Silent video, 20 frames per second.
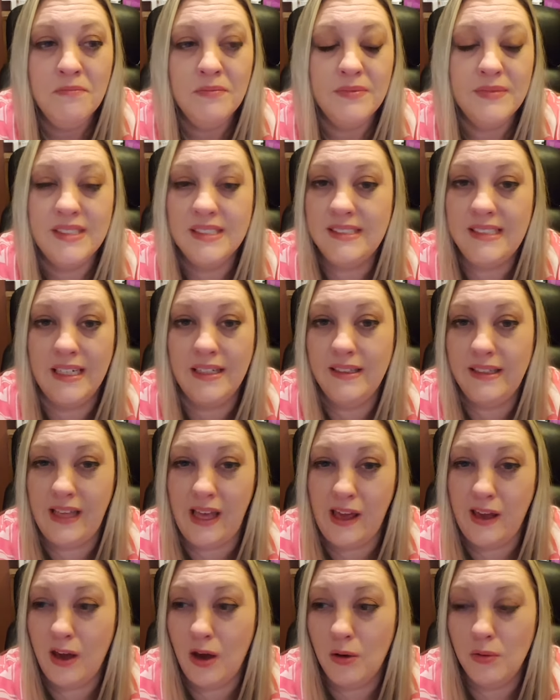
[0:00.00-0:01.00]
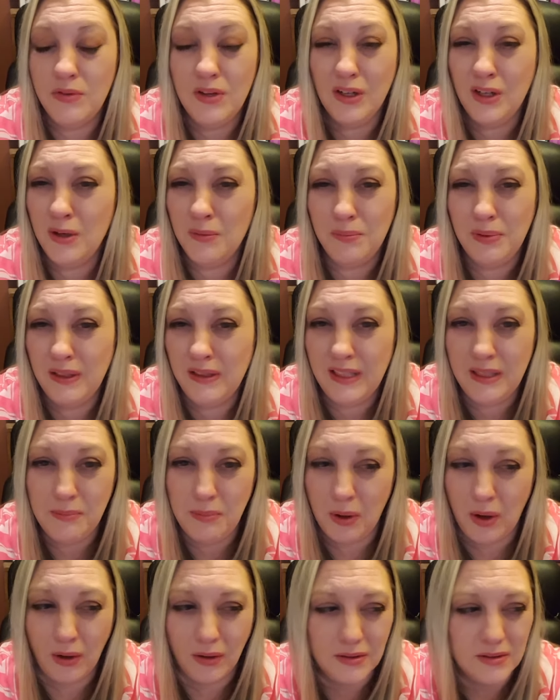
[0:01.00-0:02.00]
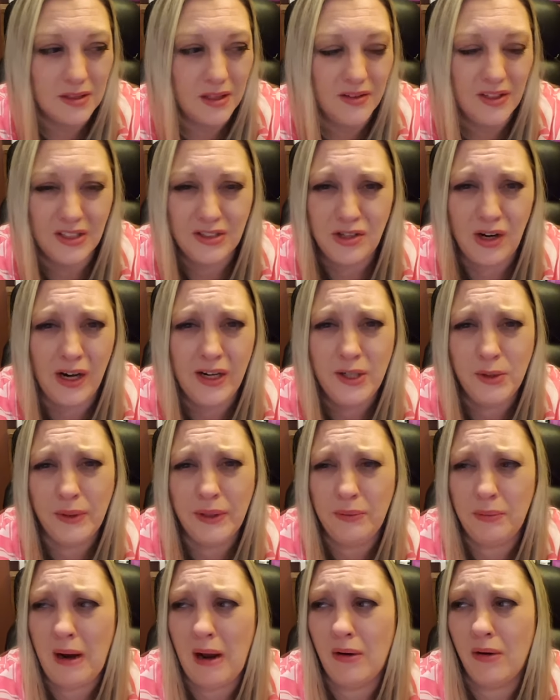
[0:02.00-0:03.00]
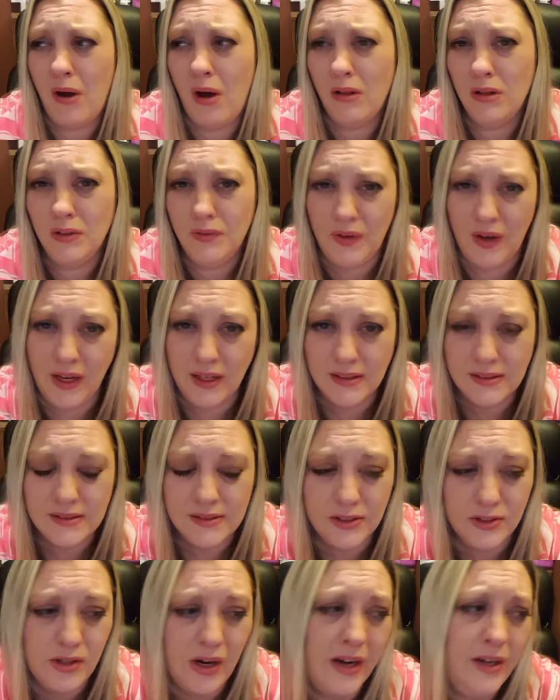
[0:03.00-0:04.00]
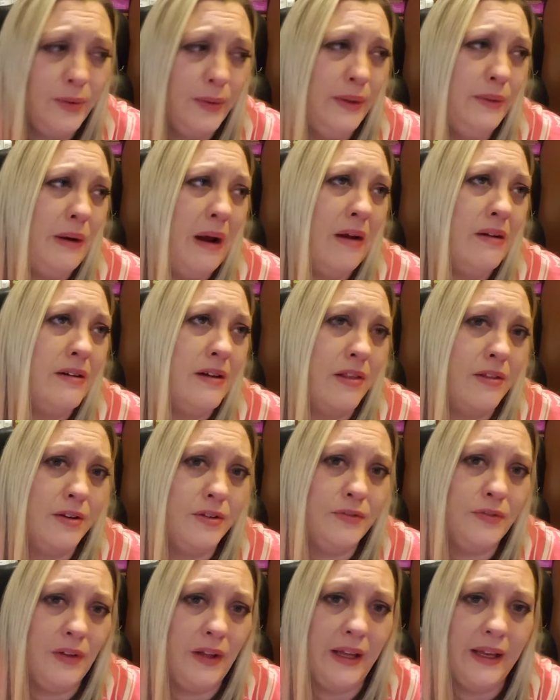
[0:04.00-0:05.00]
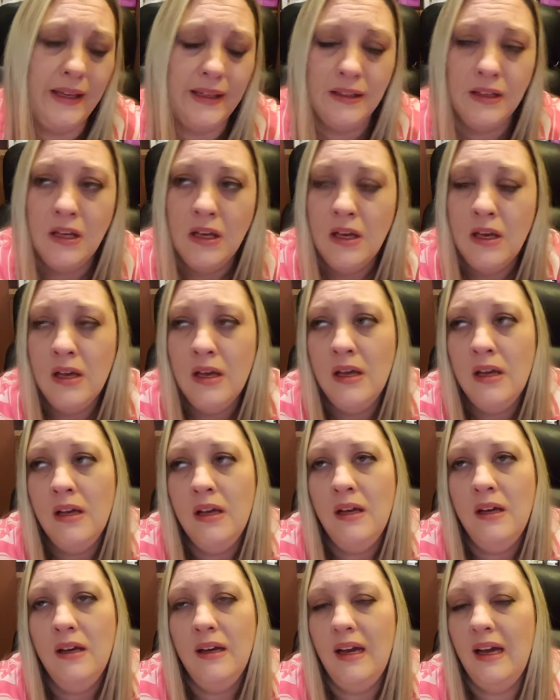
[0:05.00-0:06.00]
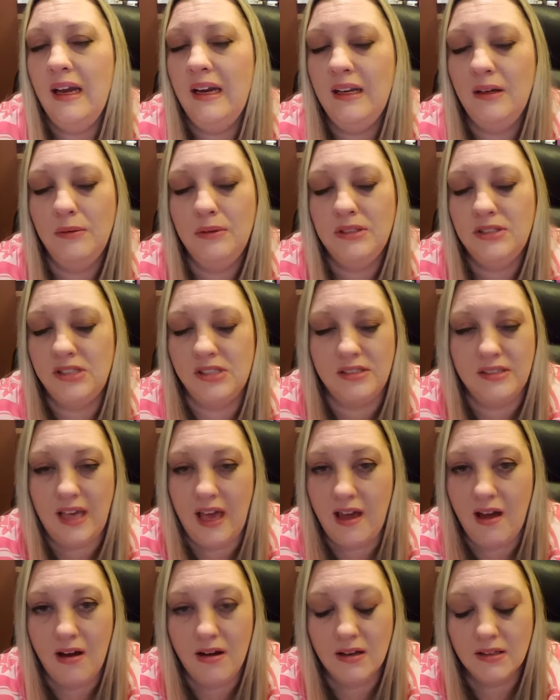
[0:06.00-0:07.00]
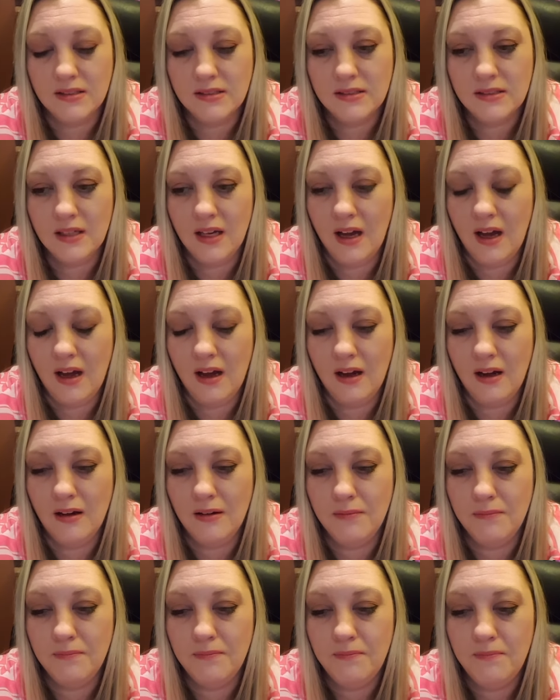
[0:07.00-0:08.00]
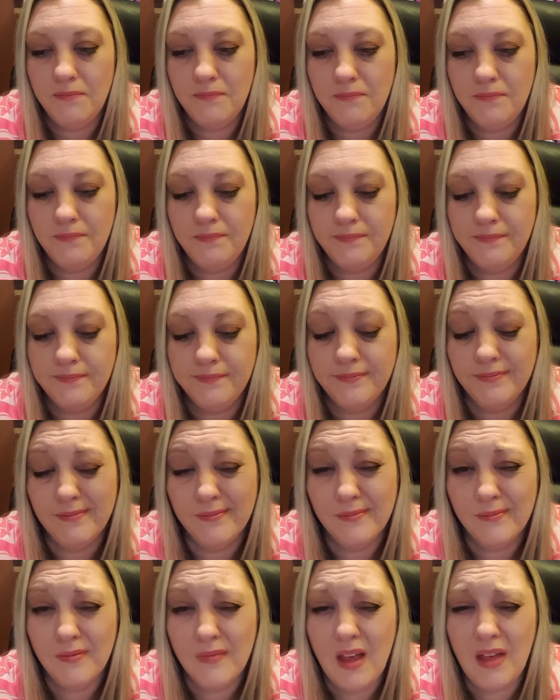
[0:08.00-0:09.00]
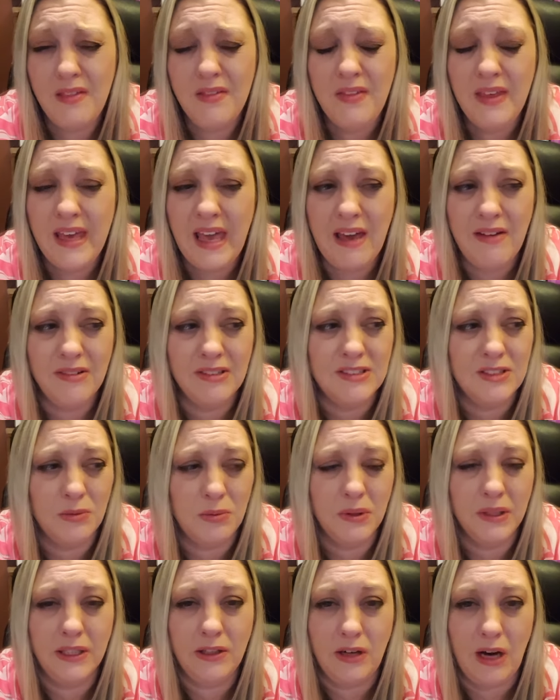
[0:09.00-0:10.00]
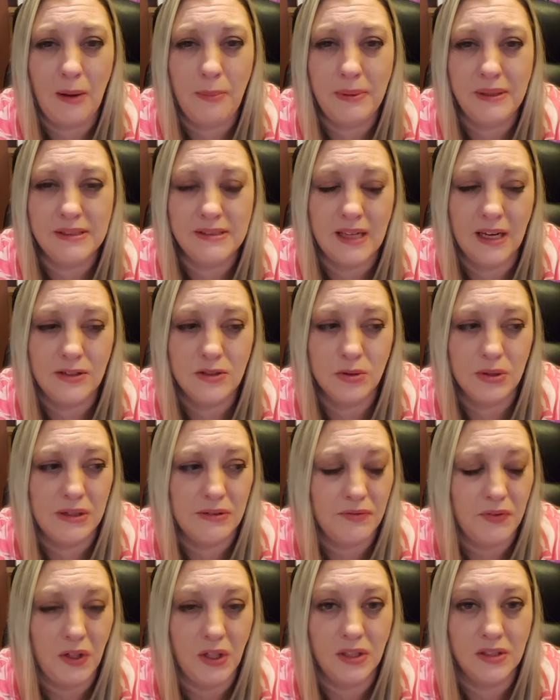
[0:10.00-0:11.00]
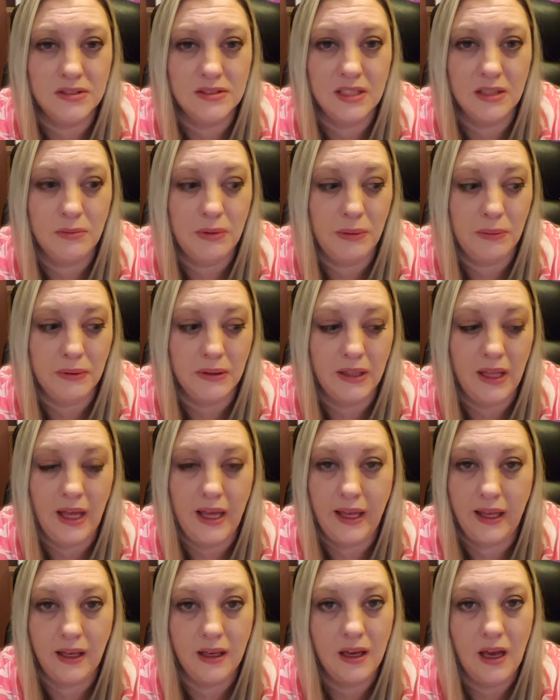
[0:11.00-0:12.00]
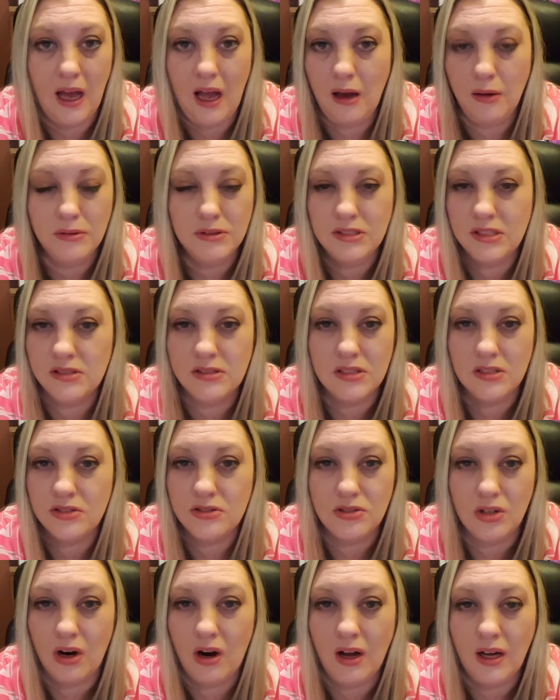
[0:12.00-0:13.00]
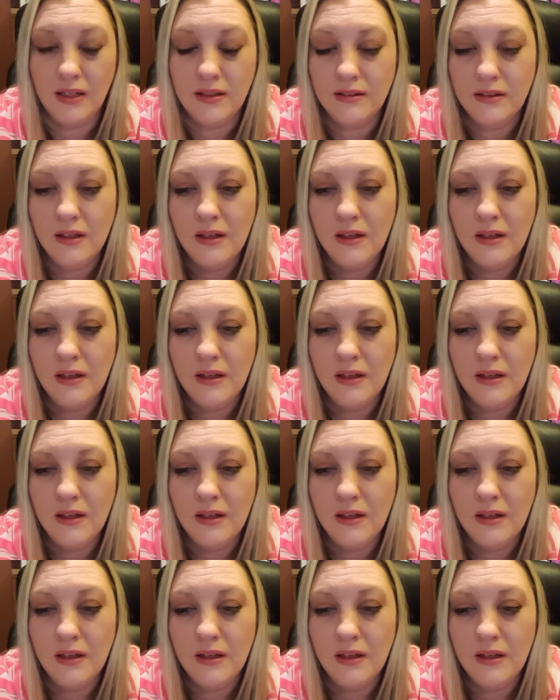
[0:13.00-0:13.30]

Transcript: to San Diego. They're completely booked. They're trying to reroute all of us. They're trying to reroute another flight. And it was just chaos. And then they gave us a really crappy schedule at first, and we were like, I was just distraught.